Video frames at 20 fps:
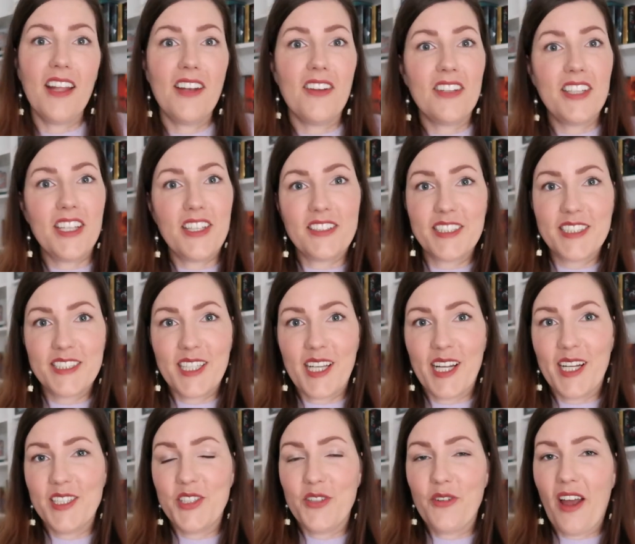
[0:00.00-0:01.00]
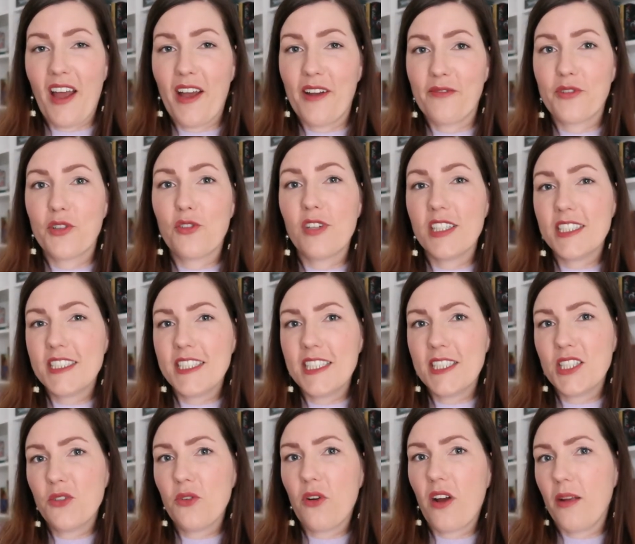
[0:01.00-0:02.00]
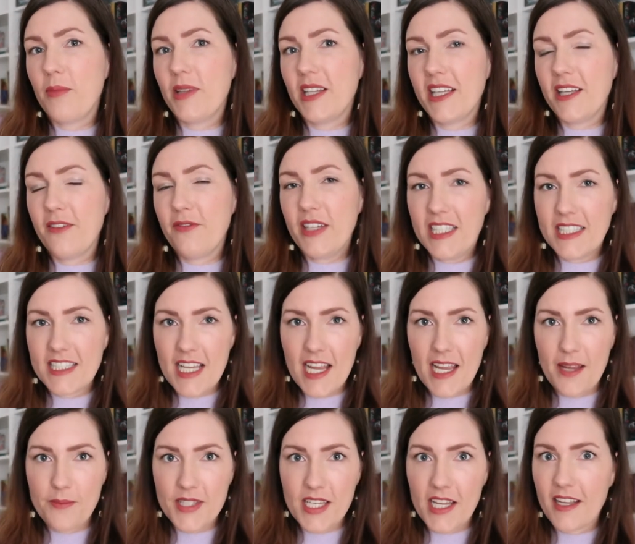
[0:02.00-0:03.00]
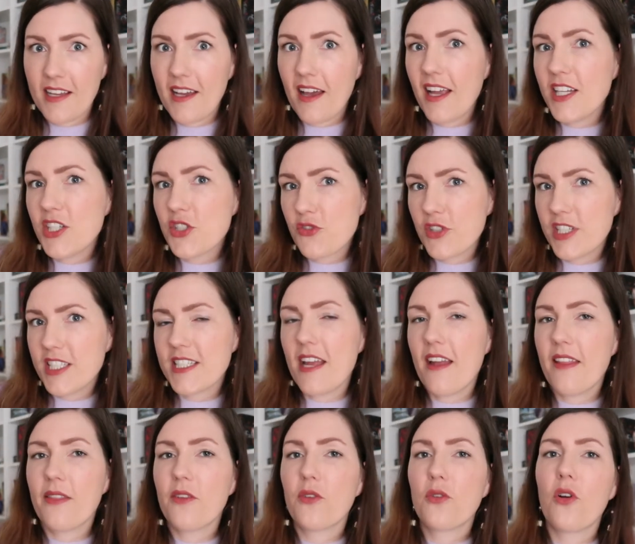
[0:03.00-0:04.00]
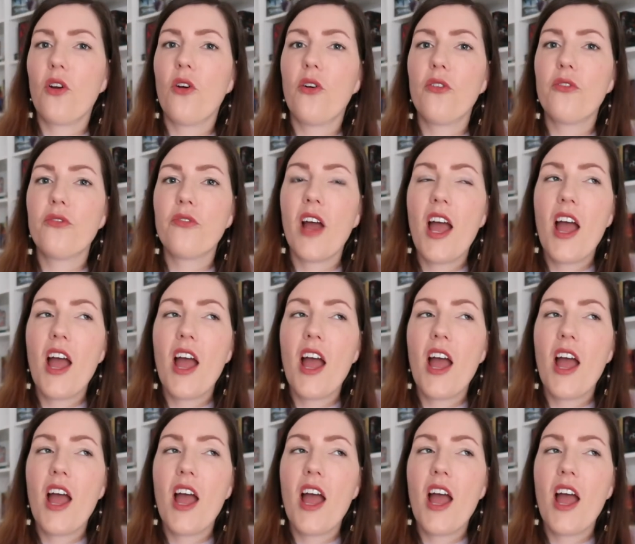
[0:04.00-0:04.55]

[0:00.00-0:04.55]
And on the other side you have Christian, who I believe is a psychiatrist at the Grove,